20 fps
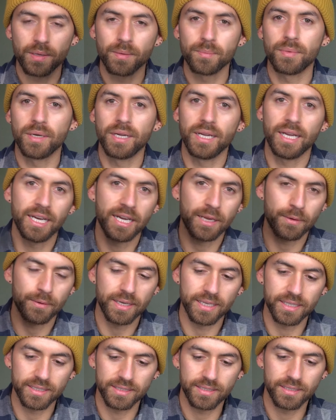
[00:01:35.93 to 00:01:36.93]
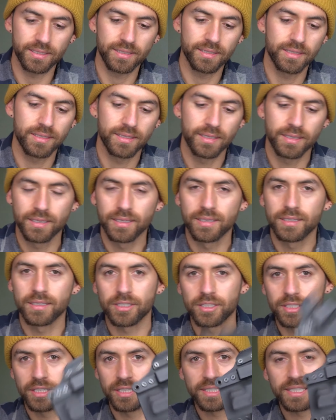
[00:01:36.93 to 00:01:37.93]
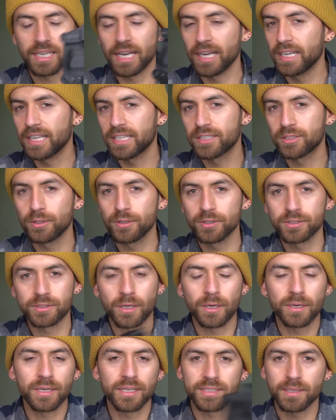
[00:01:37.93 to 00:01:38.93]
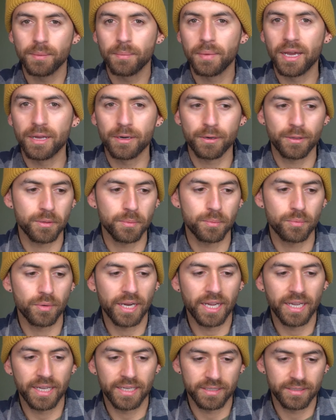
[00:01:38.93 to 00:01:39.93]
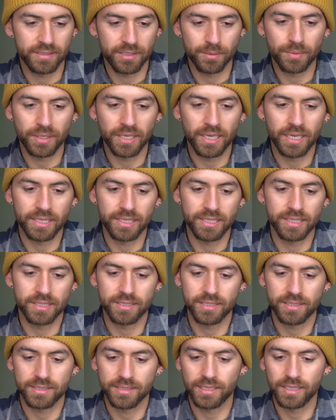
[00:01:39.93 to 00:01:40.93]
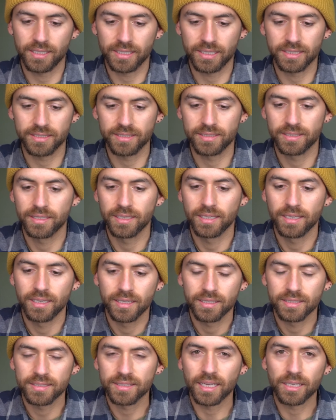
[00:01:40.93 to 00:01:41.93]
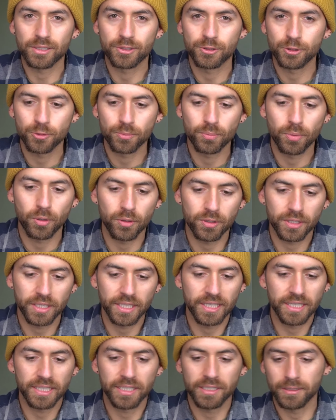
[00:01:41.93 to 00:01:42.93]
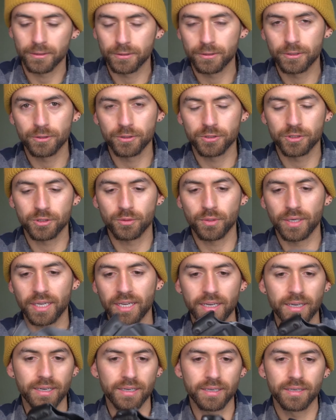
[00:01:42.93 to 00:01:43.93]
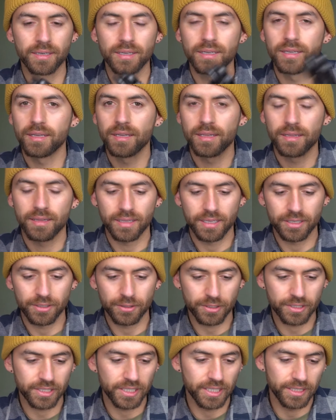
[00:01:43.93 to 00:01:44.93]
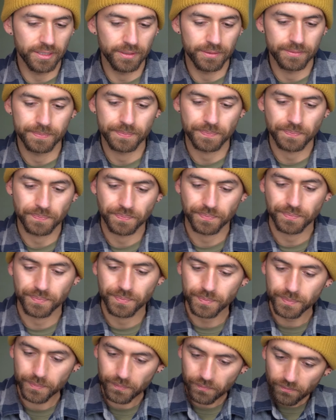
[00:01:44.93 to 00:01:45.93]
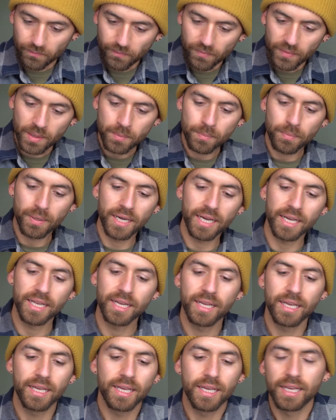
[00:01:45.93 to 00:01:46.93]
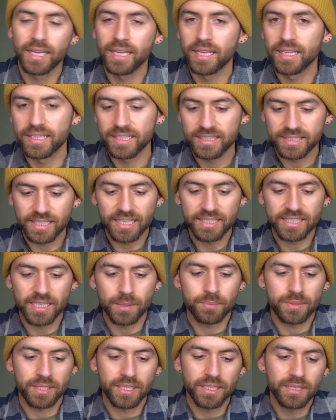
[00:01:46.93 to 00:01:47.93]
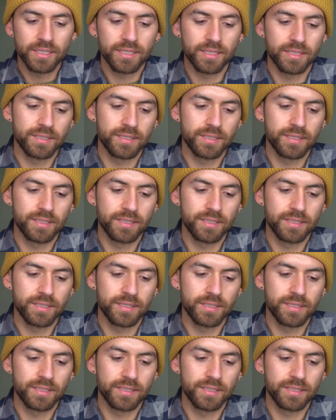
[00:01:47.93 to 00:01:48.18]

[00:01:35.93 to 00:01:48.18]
But anyways, good Kydex holster. It doesn't matter the brand, to be honest, as long as it's not too bulky or too square, then you're good. But this guy's empty.